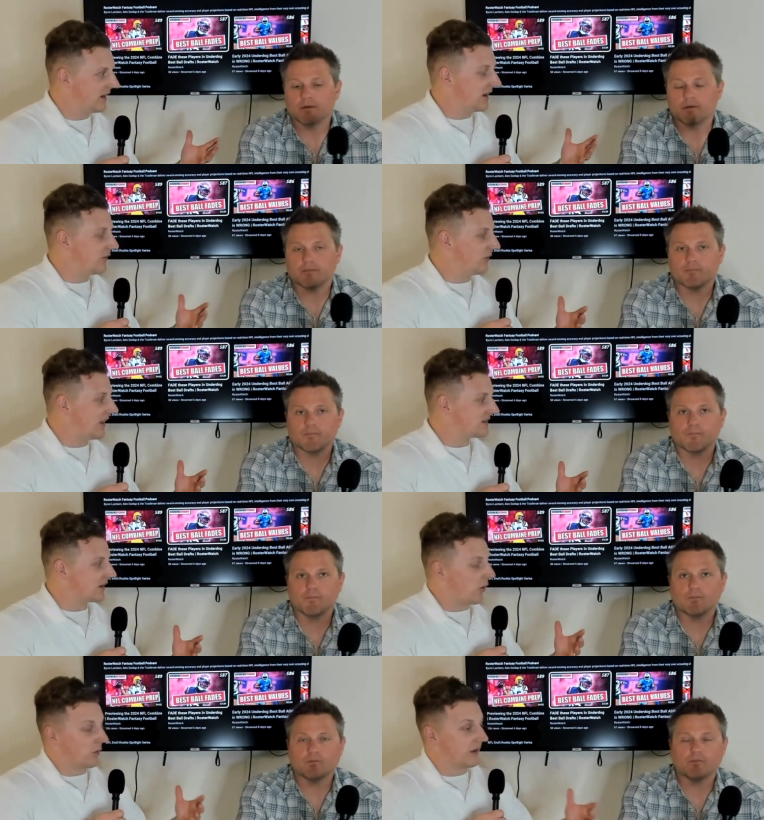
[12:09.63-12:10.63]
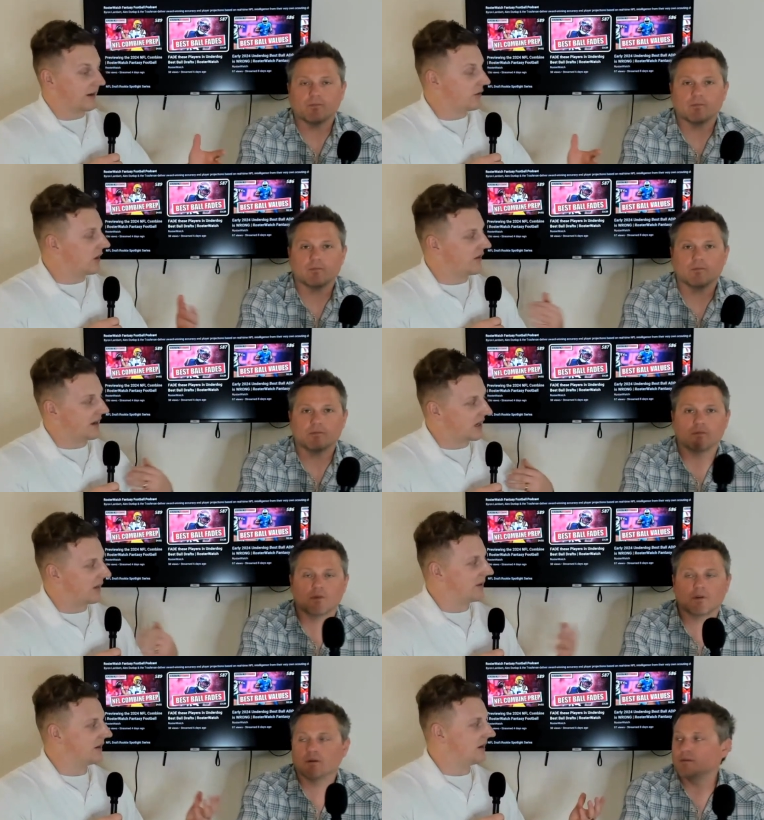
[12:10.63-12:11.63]
Speaker 1: And, and realize what they're going to do.
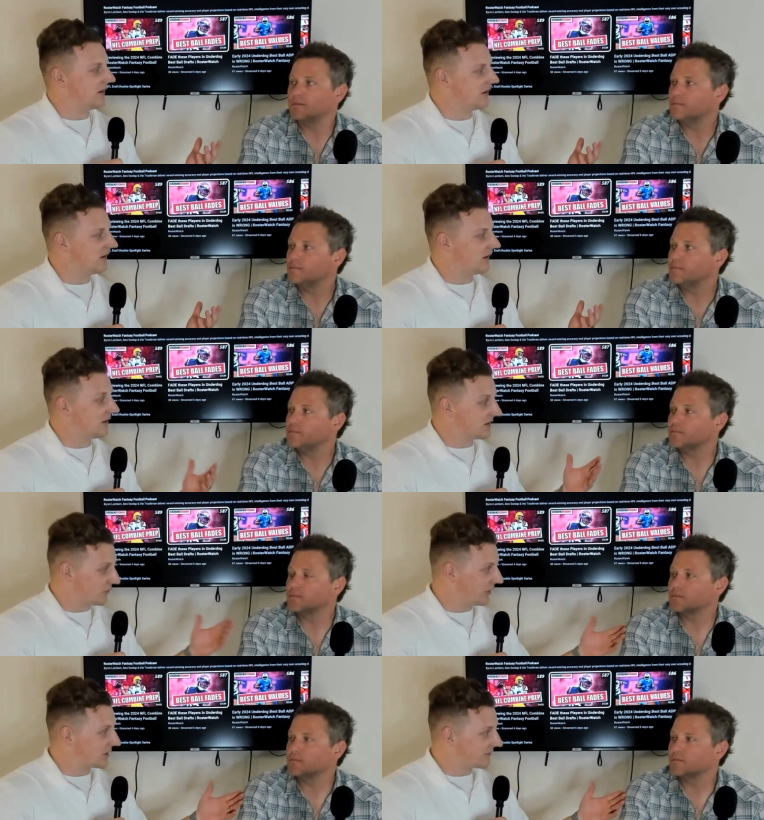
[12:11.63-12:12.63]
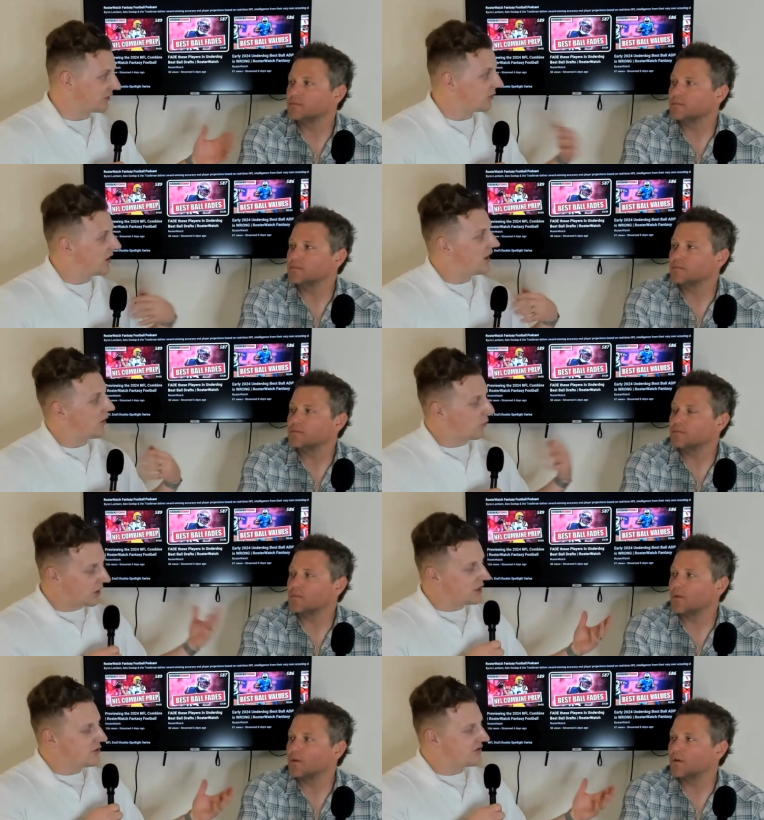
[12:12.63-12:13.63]
come in. This is a real question for you.
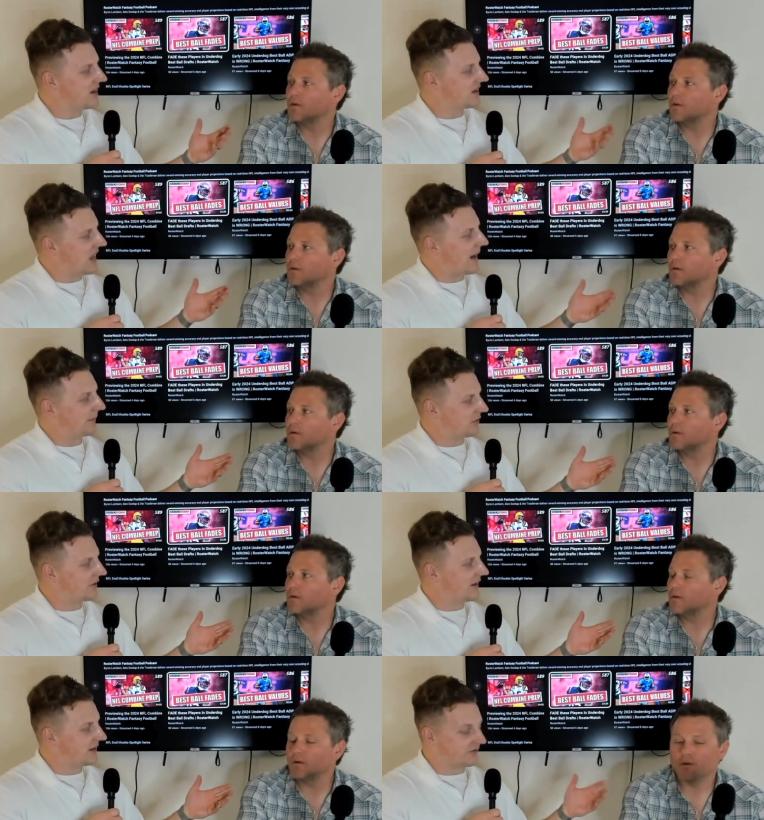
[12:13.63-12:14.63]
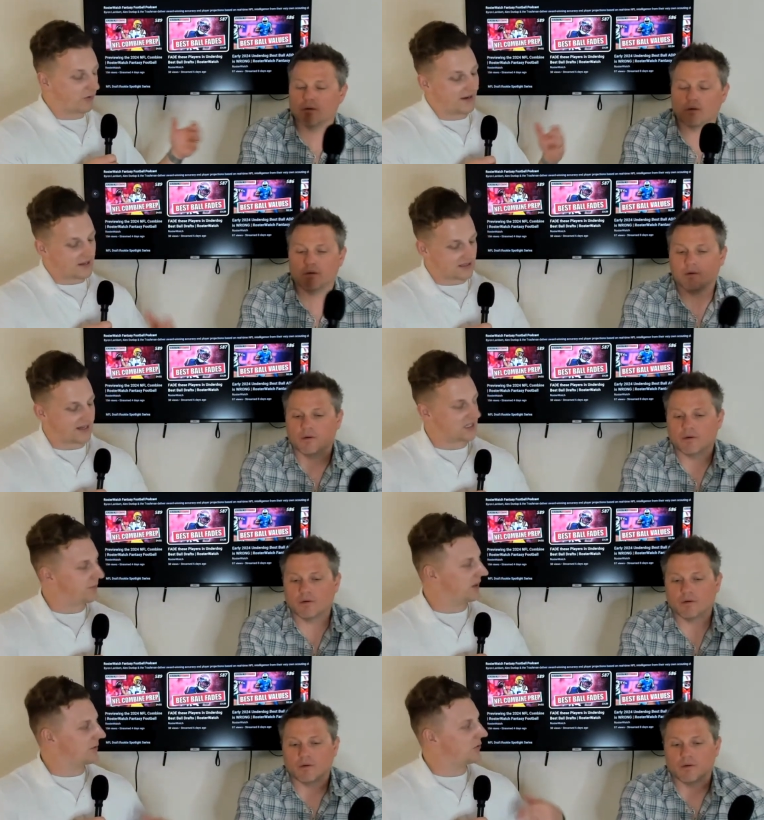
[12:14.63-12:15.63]
What do you think the opportunity is for Isaiah
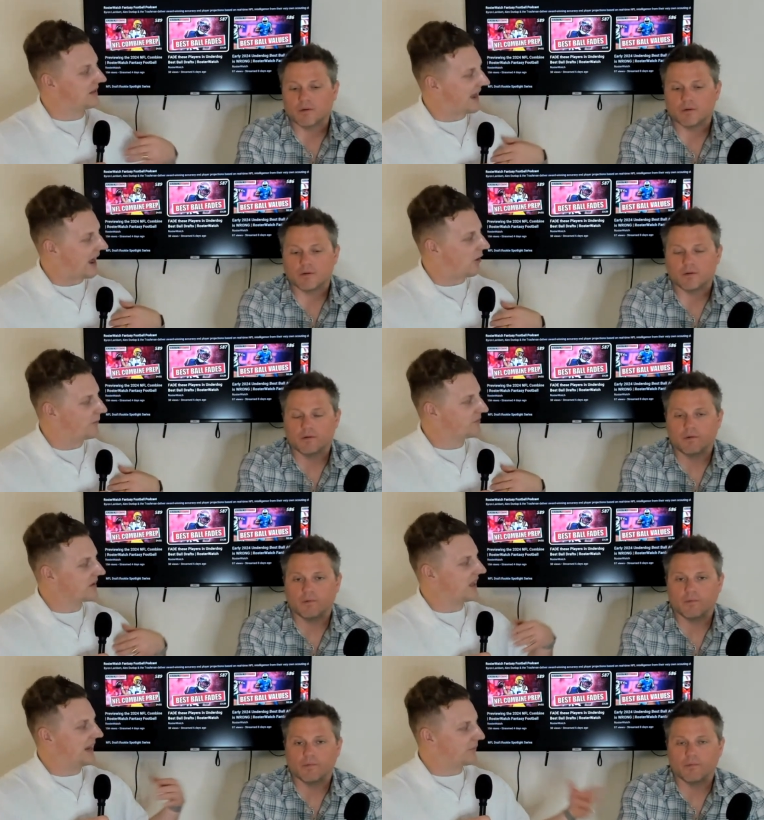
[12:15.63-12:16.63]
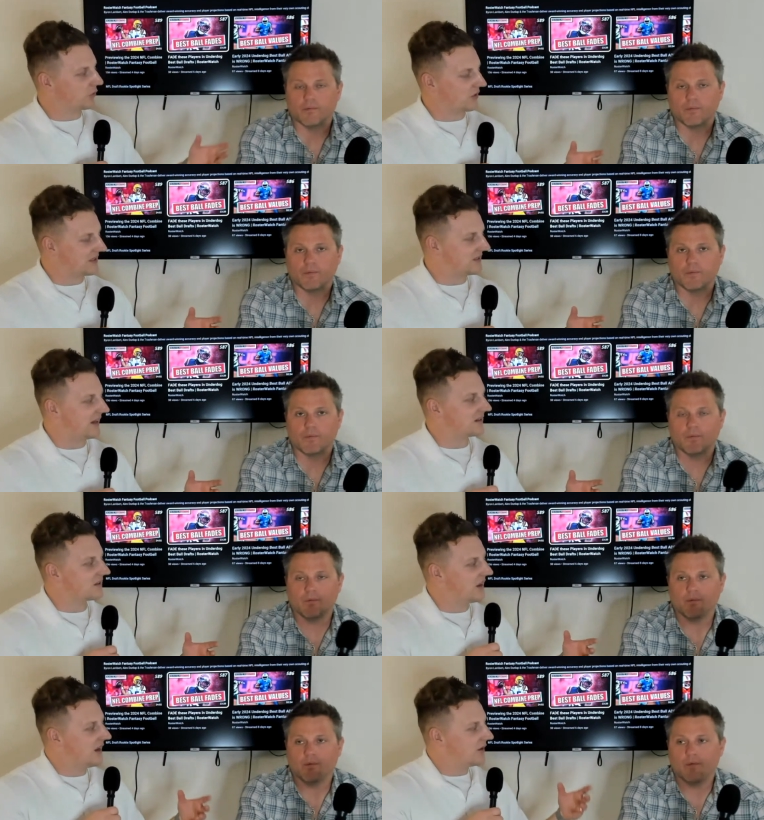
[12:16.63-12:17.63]
Spiller between now and April
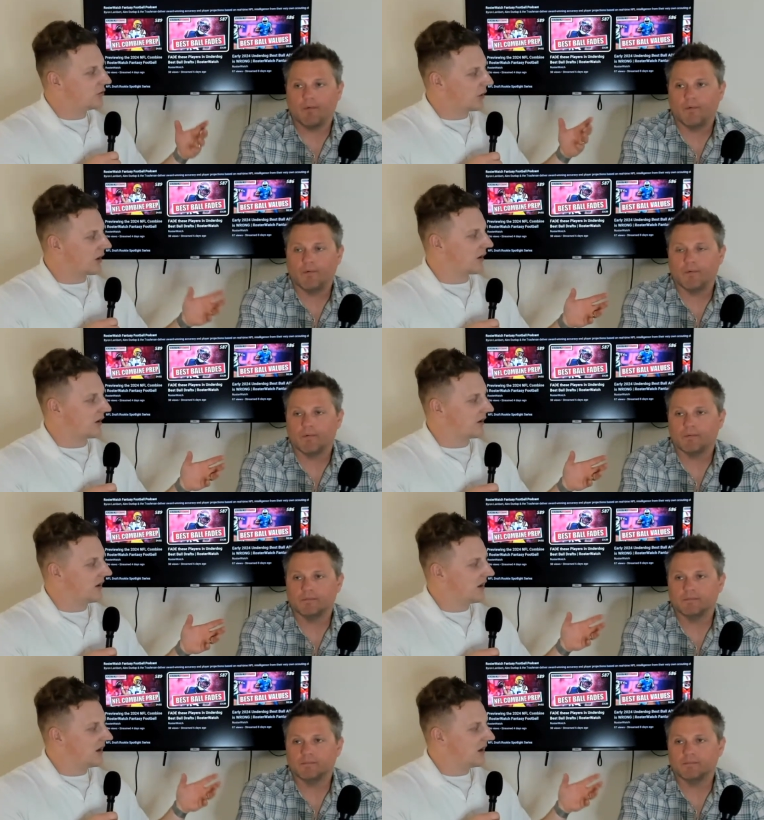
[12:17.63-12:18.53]
26th to earn